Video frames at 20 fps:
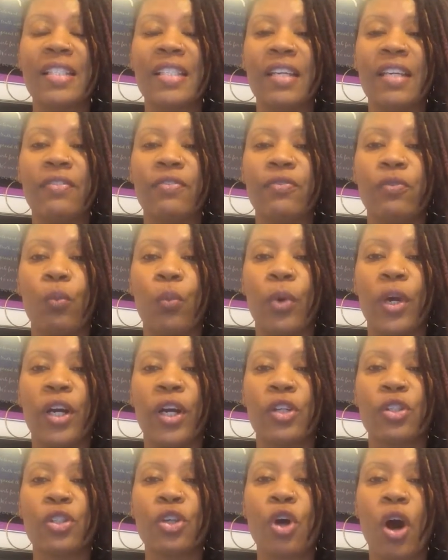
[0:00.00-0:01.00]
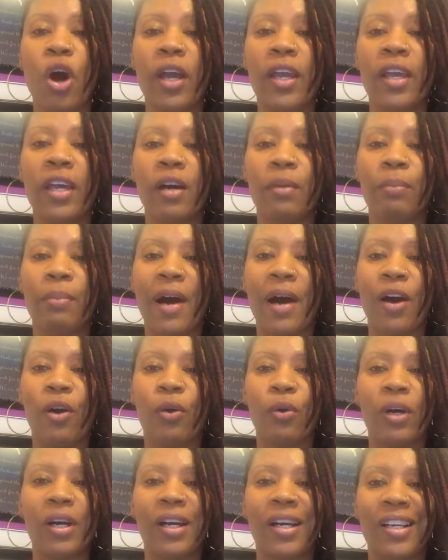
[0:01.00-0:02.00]
as if we're talking
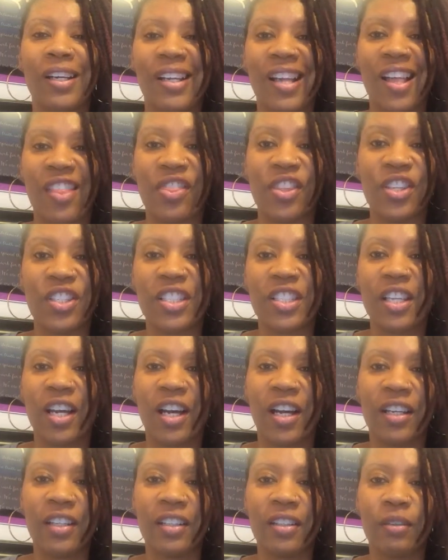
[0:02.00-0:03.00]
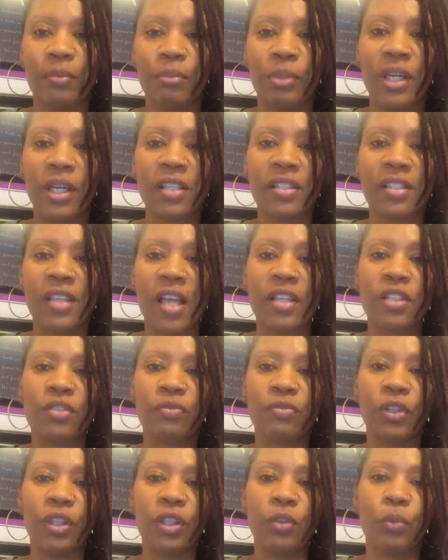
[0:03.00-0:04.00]
about the sun, because
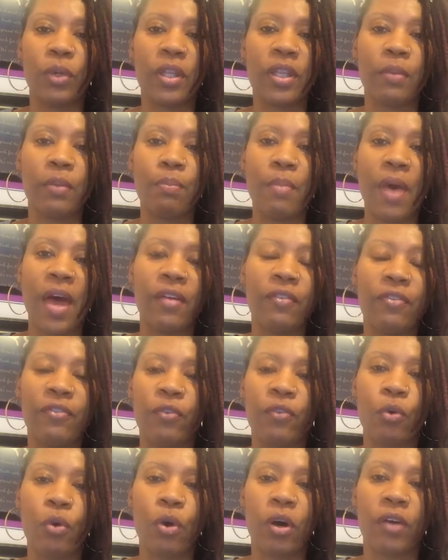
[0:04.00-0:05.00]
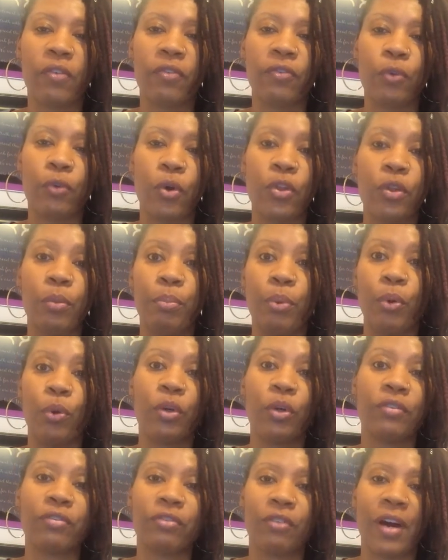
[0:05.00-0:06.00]
that's really what the metaphor for the
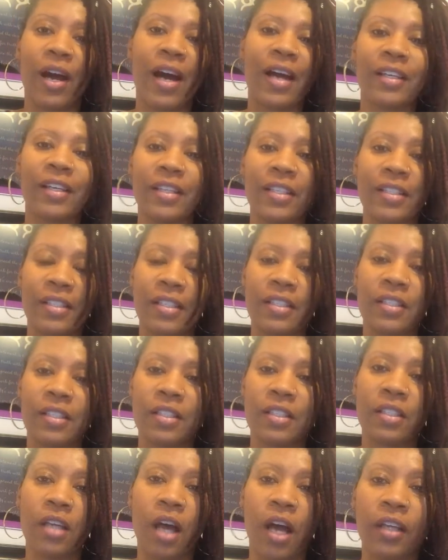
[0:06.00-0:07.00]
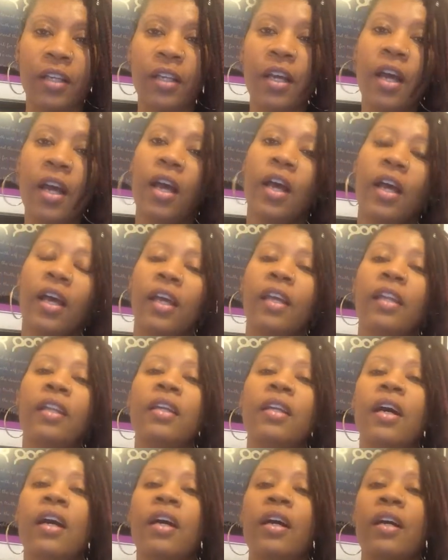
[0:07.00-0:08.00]
boat of Ra is. It's the sun.
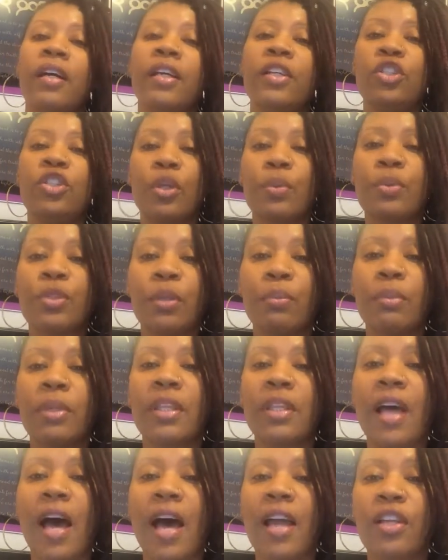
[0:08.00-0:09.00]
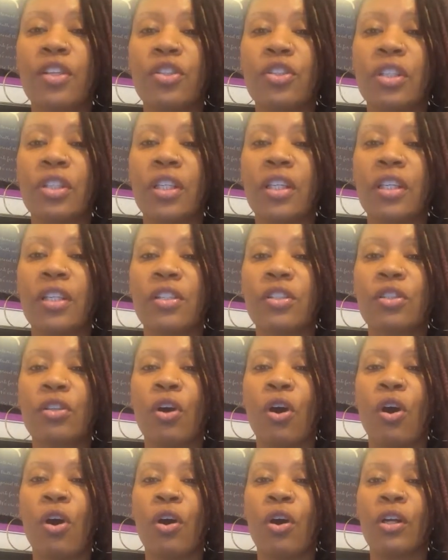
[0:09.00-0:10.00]
In Egyptian mythology, it
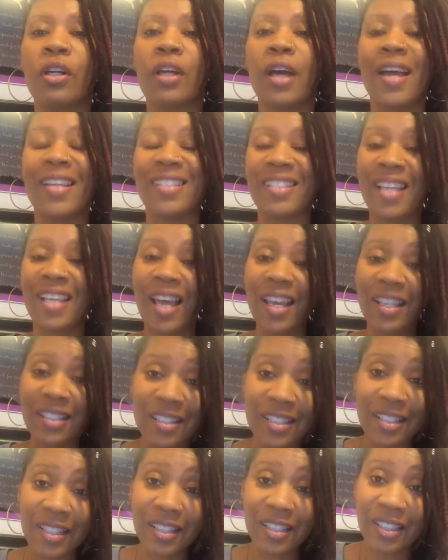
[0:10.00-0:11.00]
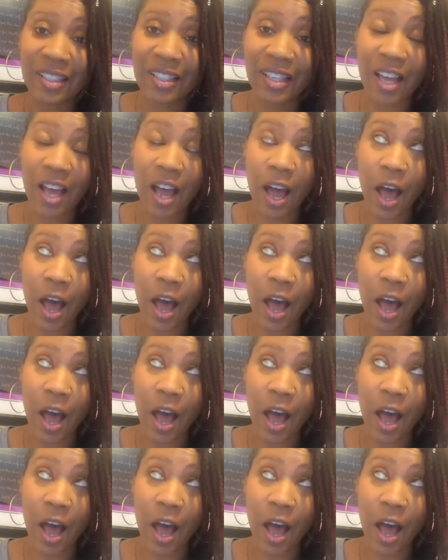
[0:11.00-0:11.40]
is called Atet.